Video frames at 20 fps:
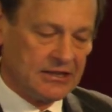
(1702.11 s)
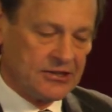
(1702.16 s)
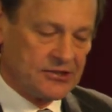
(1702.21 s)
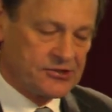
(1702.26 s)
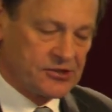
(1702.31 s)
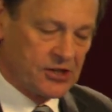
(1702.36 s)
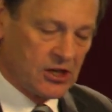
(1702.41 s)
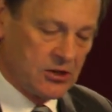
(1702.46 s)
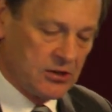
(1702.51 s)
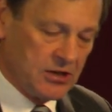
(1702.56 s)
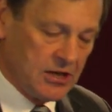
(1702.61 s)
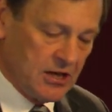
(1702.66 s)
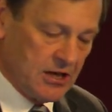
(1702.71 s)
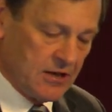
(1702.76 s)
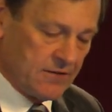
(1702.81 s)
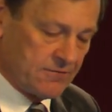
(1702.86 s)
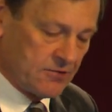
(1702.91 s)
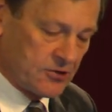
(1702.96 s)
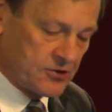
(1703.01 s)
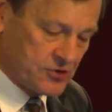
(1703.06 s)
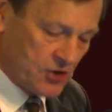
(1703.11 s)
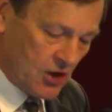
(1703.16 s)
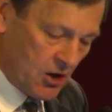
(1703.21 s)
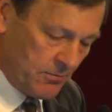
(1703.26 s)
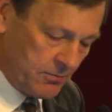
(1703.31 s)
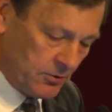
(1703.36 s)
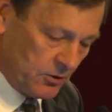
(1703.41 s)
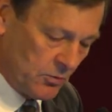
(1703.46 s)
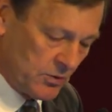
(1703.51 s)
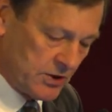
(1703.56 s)
So, for
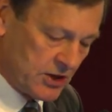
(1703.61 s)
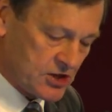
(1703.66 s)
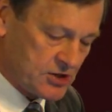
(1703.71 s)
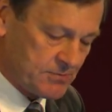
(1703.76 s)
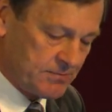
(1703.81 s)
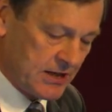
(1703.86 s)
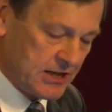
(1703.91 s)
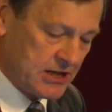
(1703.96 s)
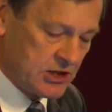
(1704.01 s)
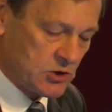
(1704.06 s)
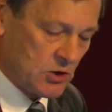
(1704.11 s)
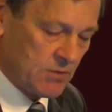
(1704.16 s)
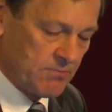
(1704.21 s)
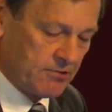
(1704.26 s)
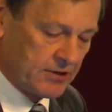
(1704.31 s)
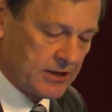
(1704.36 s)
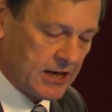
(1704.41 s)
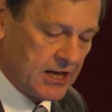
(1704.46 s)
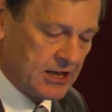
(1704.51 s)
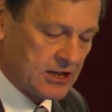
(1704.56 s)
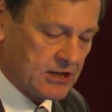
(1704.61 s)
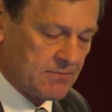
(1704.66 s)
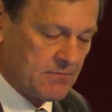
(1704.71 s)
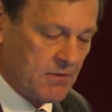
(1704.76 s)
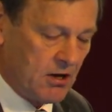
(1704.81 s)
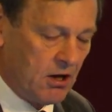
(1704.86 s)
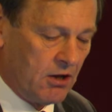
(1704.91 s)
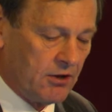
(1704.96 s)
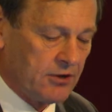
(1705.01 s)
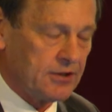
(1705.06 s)
example, when explaining to a brigade
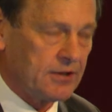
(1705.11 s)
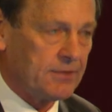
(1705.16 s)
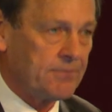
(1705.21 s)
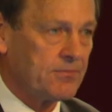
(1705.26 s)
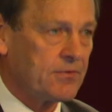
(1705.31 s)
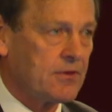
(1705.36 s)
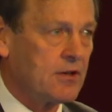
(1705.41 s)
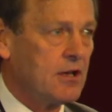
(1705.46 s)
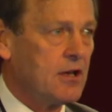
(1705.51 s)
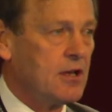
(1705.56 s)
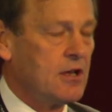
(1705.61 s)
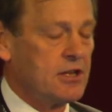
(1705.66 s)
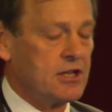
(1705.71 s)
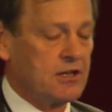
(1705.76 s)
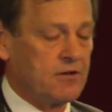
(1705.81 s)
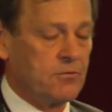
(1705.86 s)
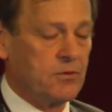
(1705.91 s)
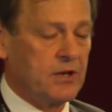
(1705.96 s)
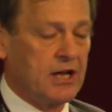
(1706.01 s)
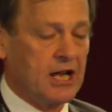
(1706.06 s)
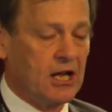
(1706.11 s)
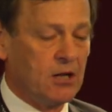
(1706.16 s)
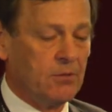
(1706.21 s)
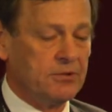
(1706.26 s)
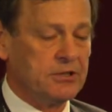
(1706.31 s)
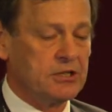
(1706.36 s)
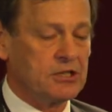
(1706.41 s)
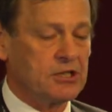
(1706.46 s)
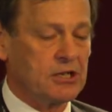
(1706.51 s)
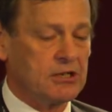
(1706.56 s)
commander that if we
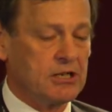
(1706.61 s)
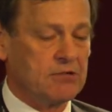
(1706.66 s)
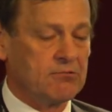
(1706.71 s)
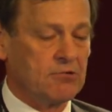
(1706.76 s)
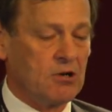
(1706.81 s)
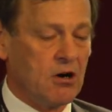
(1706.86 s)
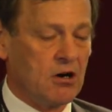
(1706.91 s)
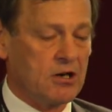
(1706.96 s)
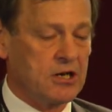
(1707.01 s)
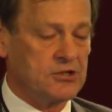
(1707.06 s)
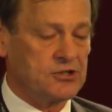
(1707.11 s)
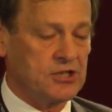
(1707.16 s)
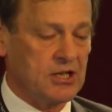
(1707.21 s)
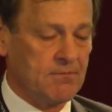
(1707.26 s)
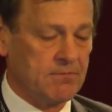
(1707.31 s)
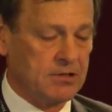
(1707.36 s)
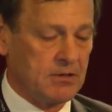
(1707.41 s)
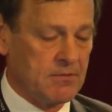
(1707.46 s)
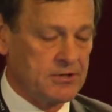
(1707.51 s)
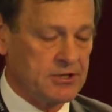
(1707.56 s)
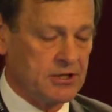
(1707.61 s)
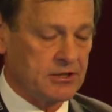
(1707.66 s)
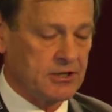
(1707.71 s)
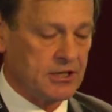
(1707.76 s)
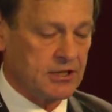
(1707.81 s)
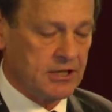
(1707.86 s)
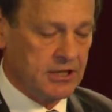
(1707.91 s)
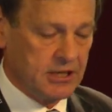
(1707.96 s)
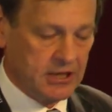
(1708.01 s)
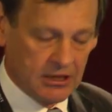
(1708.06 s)
help the Iraqis implement a
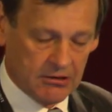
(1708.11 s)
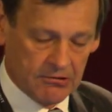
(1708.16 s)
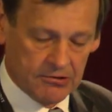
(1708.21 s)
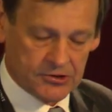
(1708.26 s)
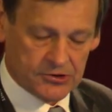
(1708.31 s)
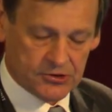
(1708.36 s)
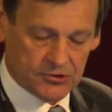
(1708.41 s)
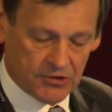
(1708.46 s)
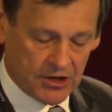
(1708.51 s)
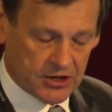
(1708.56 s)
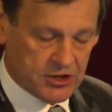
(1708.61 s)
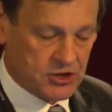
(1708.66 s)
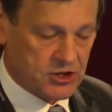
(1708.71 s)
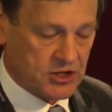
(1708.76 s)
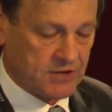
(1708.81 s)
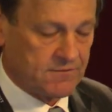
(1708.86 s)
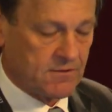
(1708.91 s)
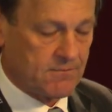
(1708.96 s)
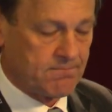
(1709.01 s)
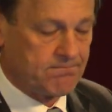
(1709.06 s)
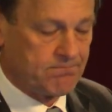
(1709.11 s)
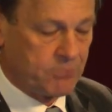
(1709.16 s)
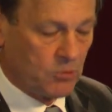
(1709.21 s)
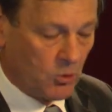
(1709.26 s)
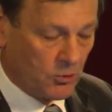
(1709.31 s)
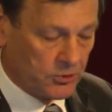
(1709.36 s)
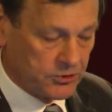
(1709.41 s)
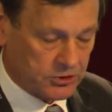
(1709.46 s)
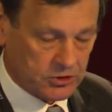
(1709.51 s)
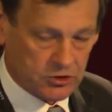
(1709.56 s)
coherent strategy for
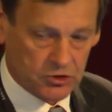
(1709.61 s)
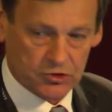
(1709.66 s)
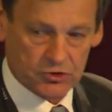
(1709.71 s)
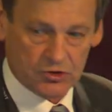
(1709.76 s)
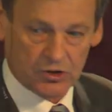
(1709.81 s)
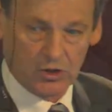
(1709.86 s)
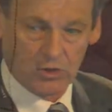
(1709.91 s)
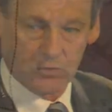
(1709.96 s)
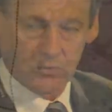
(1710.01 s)
border control